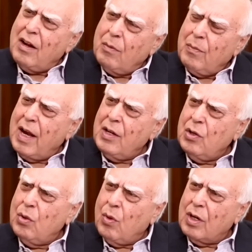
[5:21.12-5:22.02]
I remind
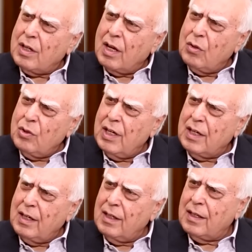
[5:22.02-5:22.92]
you what Arun
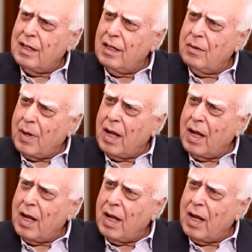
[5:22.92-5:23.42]
Jaitley said in